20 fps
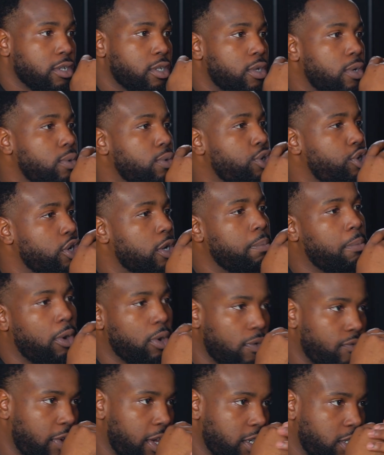Who's your
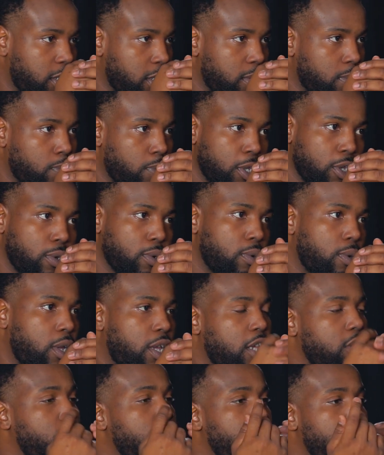motivation
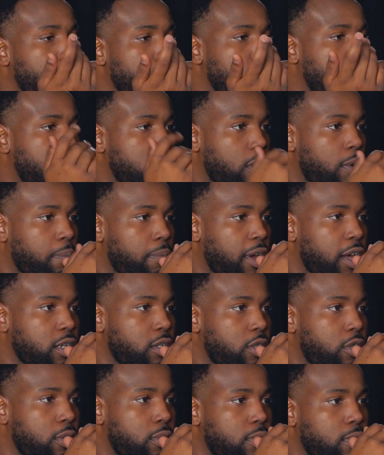because you do so much?
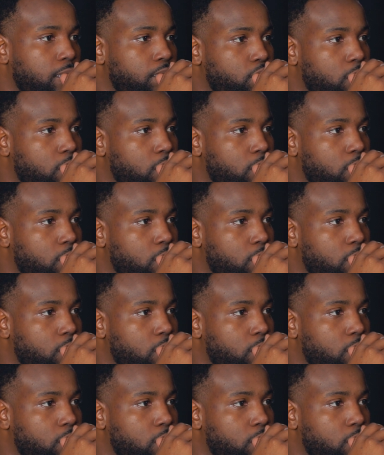Do you